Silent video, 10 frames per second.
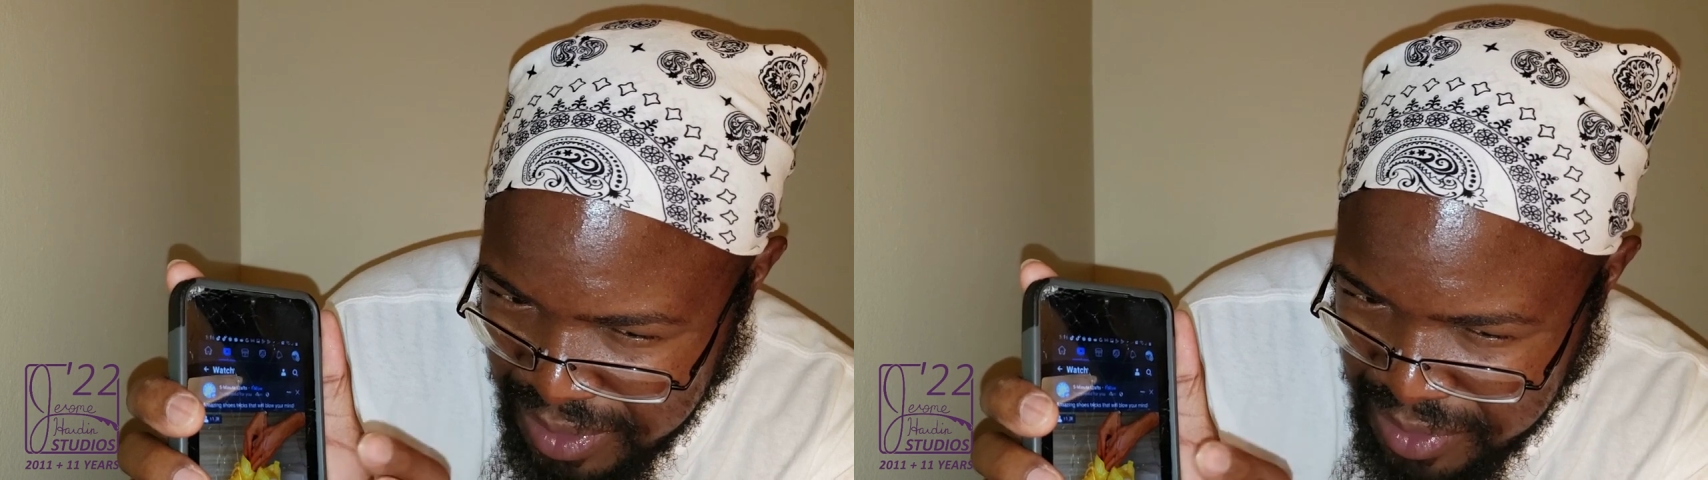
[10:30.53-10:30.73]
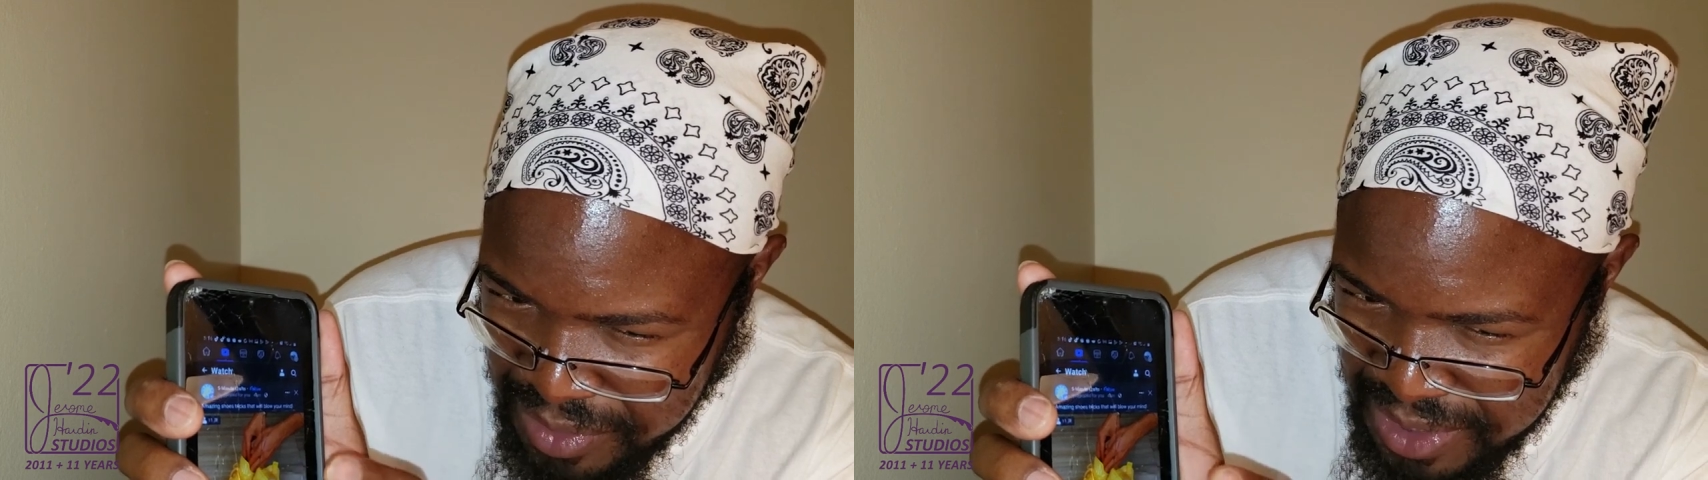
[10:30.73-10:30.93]

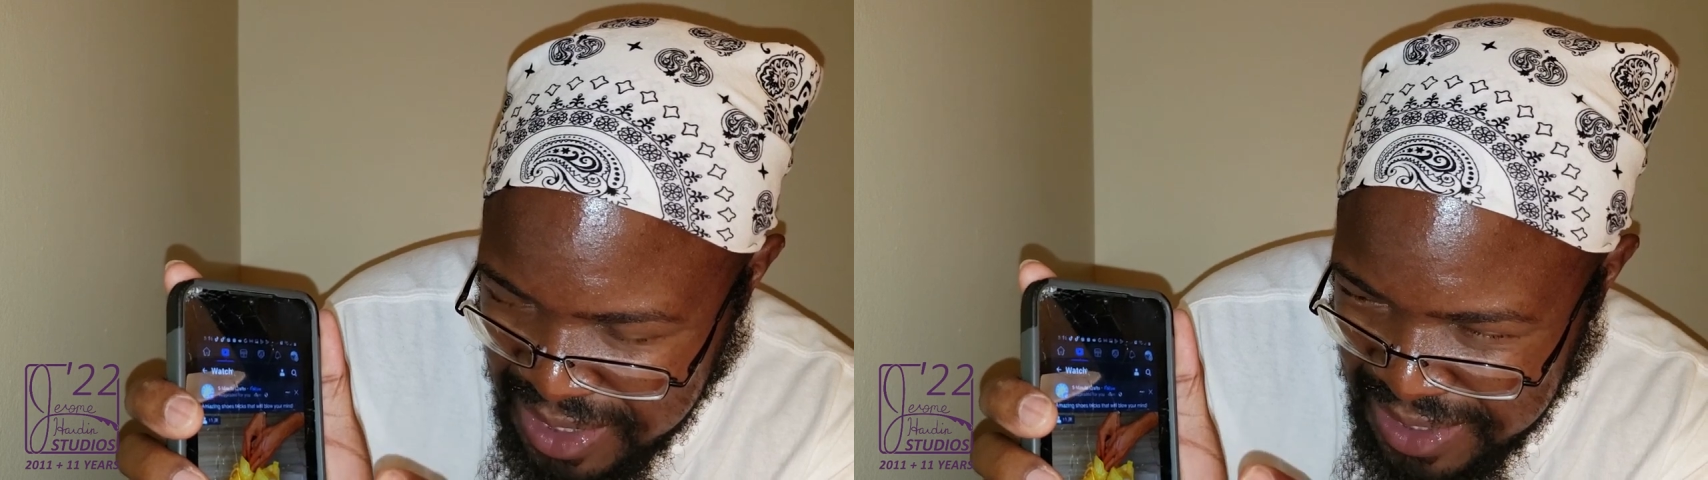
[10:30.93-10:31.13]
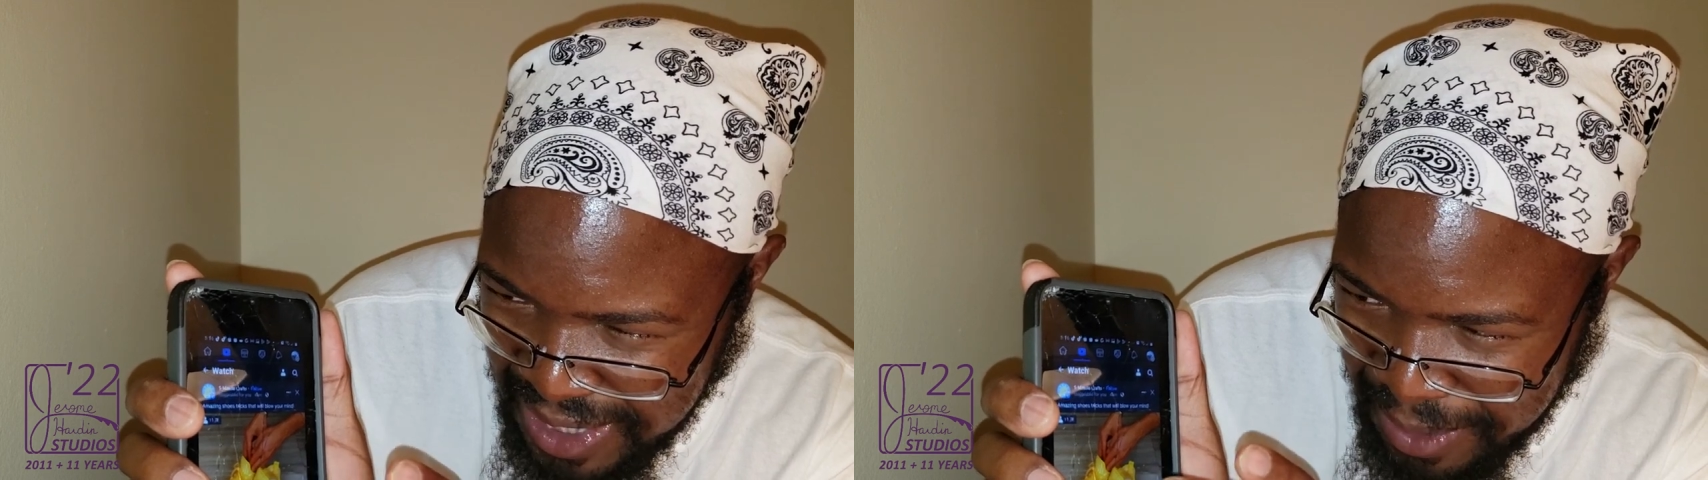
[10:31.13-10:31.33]
you
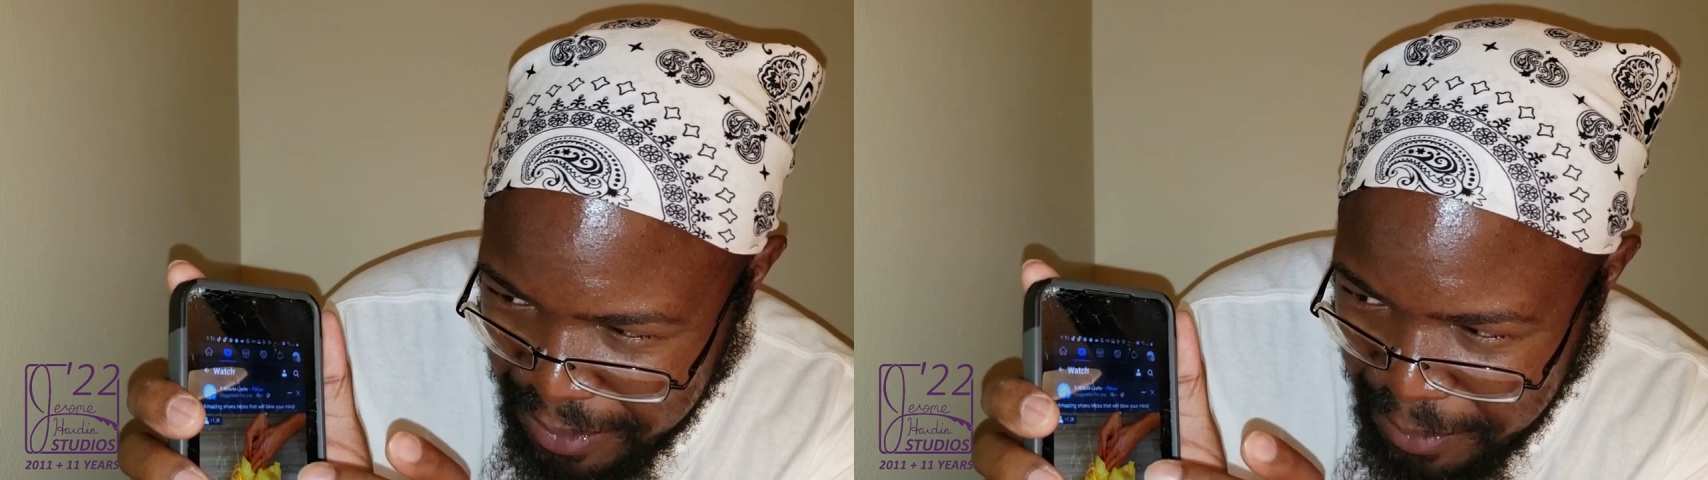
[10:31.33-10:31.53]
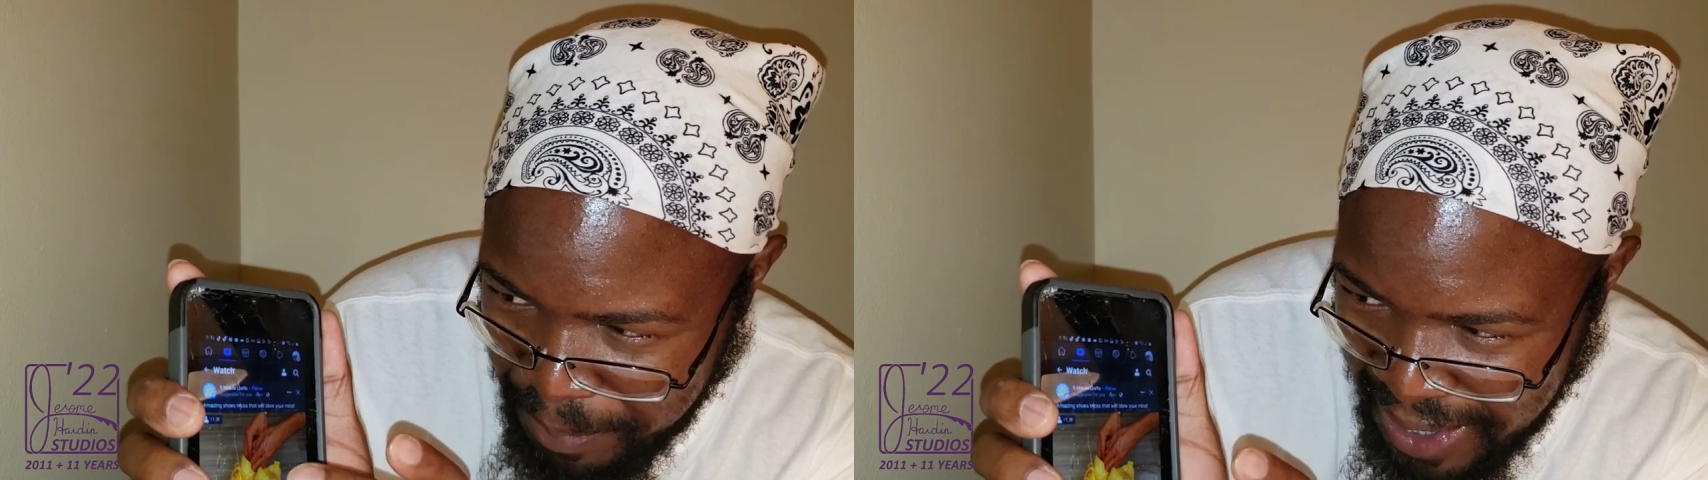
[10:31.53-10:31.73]
see
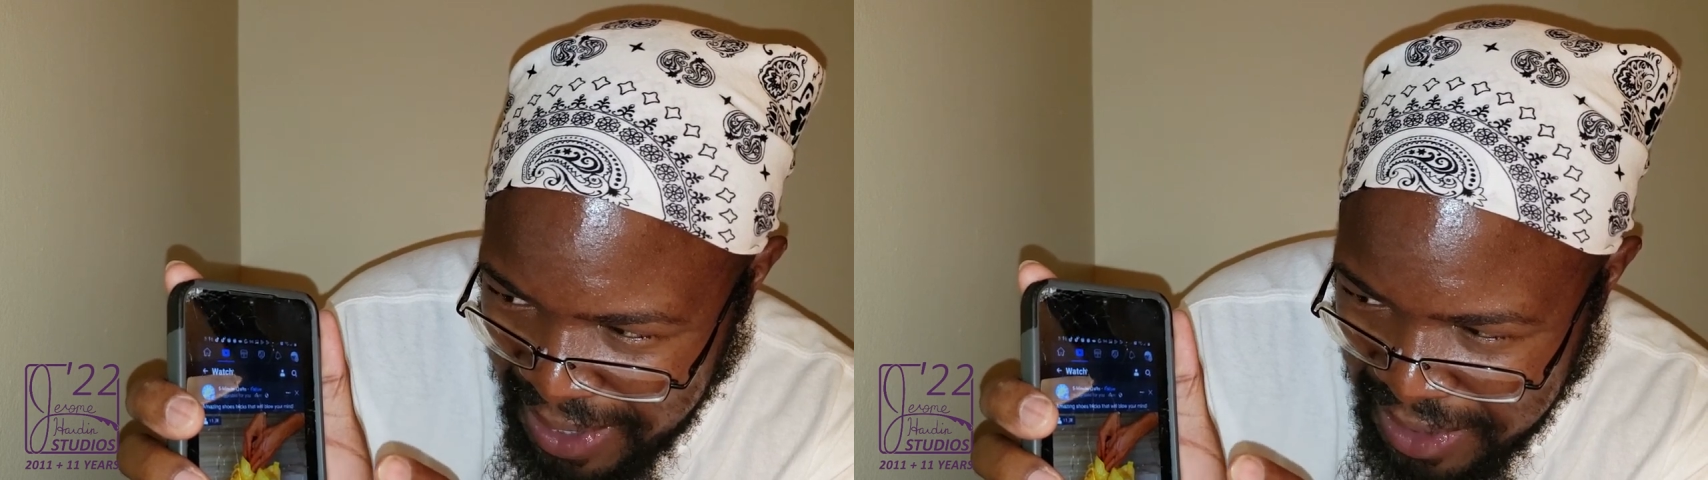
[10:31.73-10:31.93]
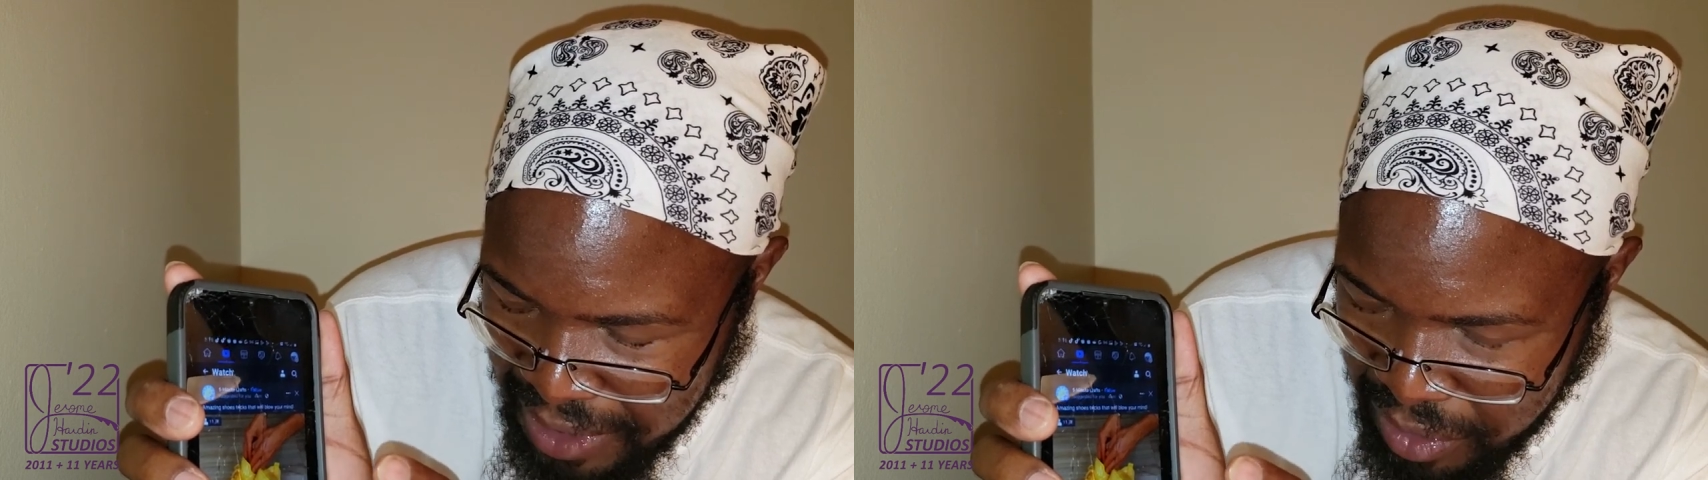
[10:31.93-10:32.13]
the
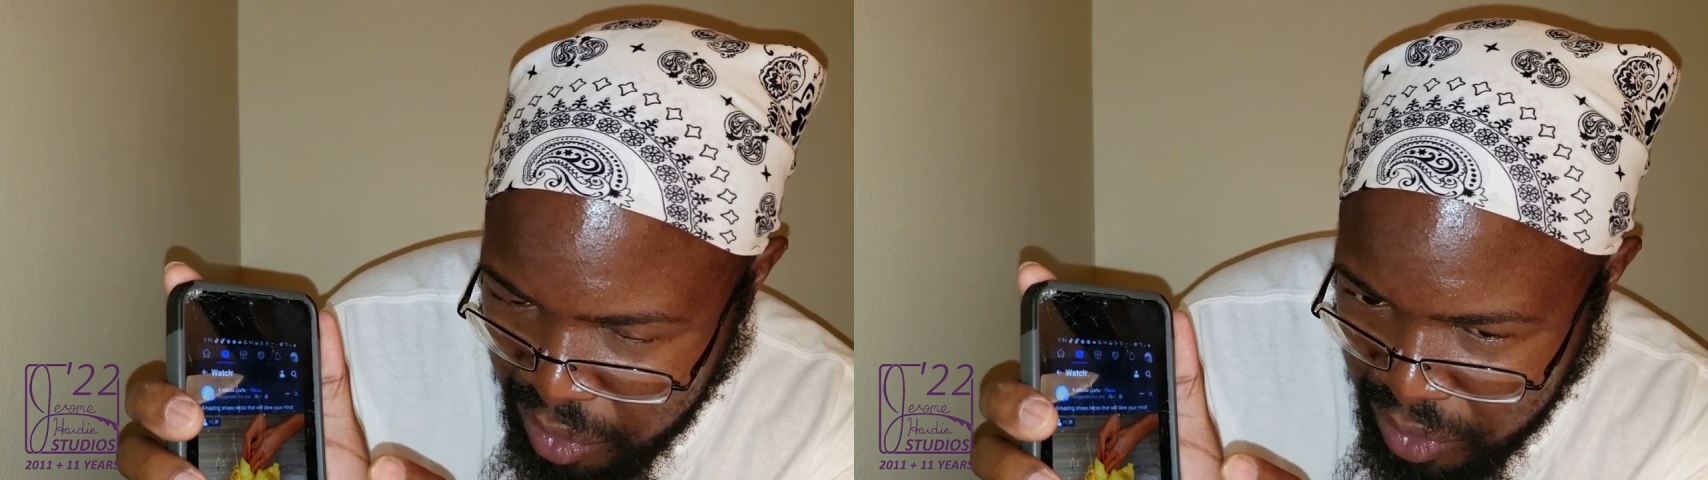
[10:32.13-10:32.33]
padding